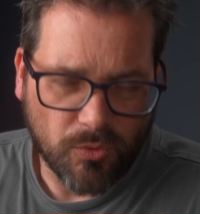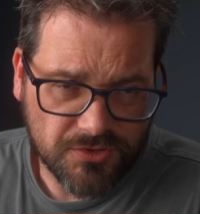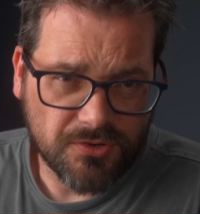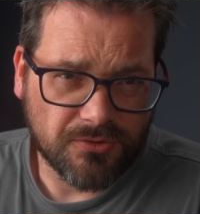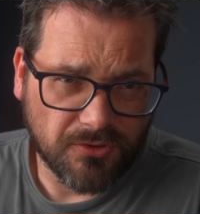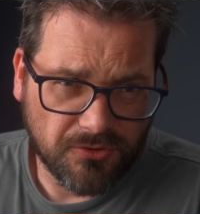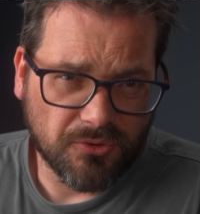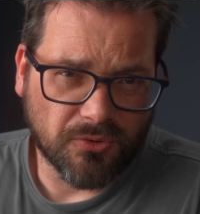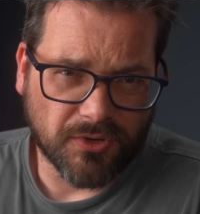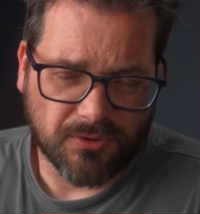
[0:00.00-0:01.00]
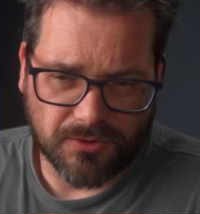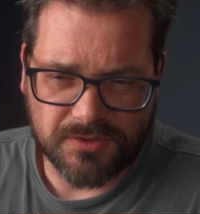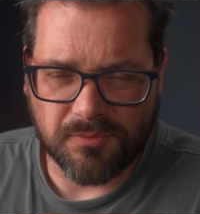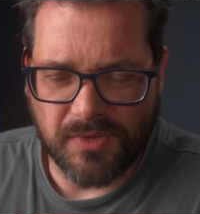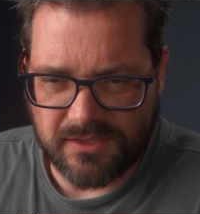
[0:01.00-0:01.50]
what should you do in order
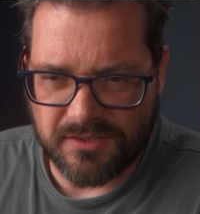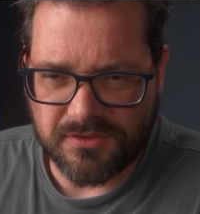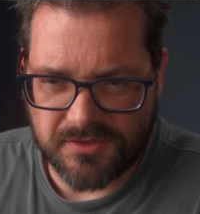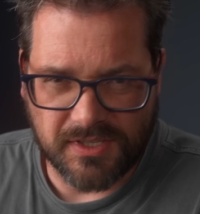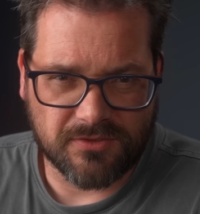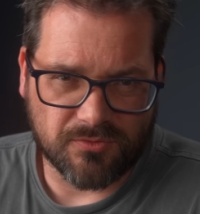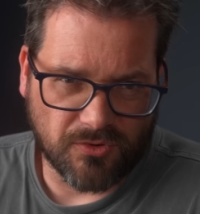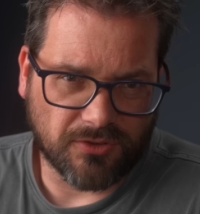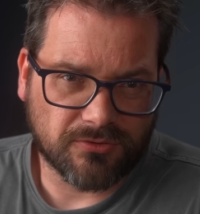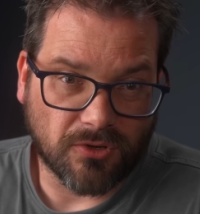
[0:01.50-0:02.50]
to make these things run